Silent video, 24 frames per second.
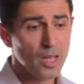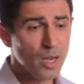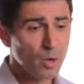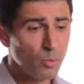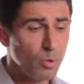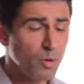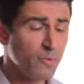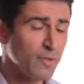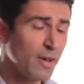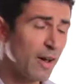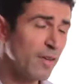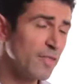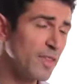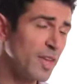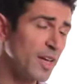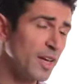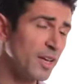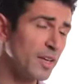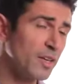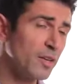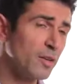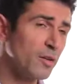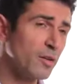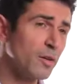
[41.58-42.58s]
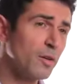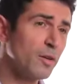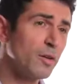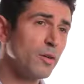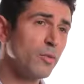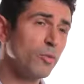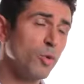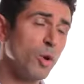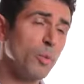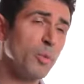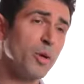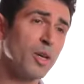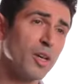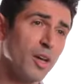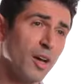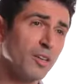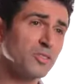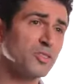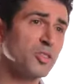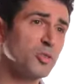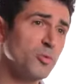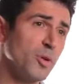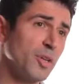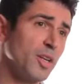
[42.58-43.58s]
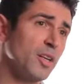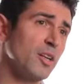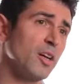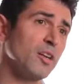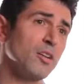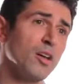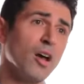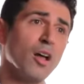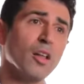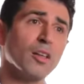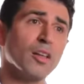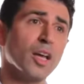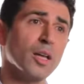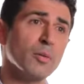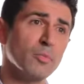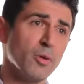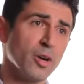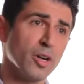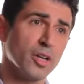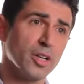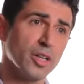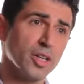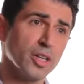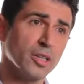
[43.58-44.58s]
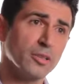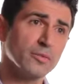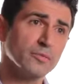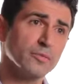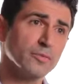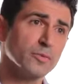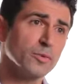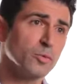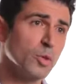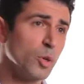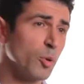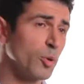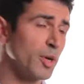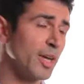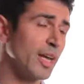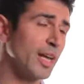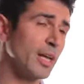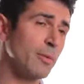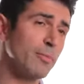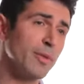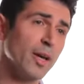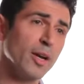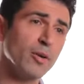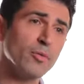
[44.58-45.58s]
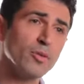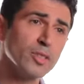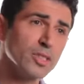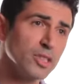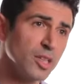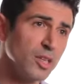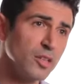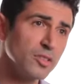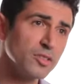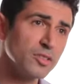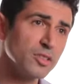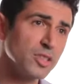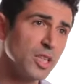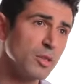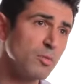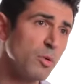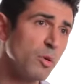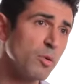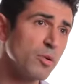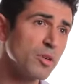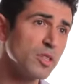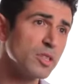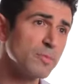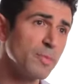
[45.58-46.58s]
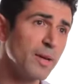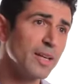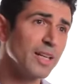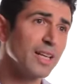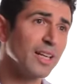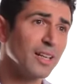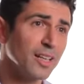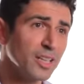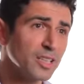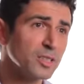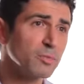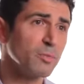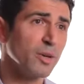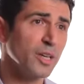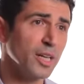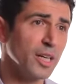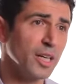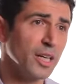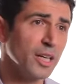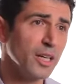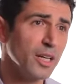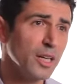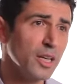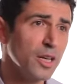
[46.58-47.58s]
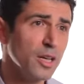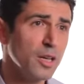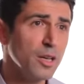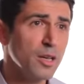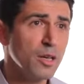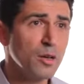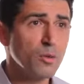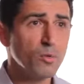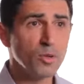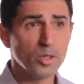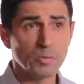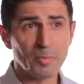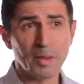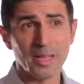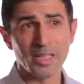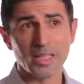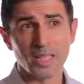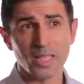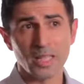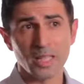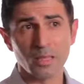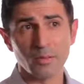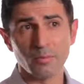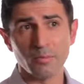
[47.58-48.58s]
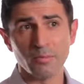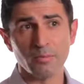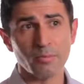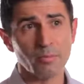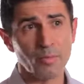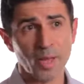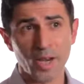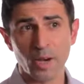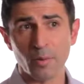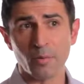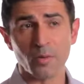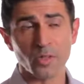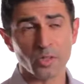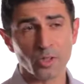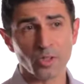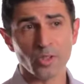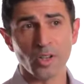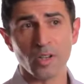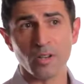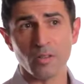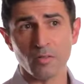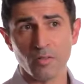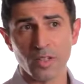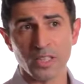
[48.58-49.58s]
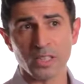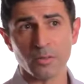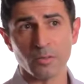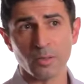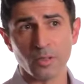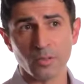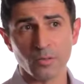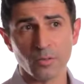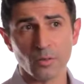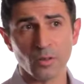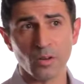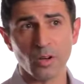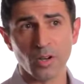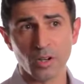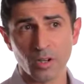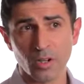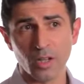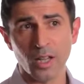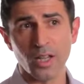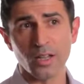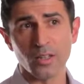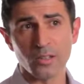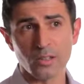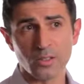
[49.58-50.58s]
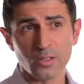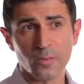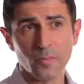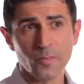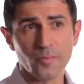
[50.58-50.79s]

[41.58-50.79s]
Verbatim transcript: We found that when we concentrated on online marketing, we were getting better results and we were spending less money, which meant a better return on investment for our clients.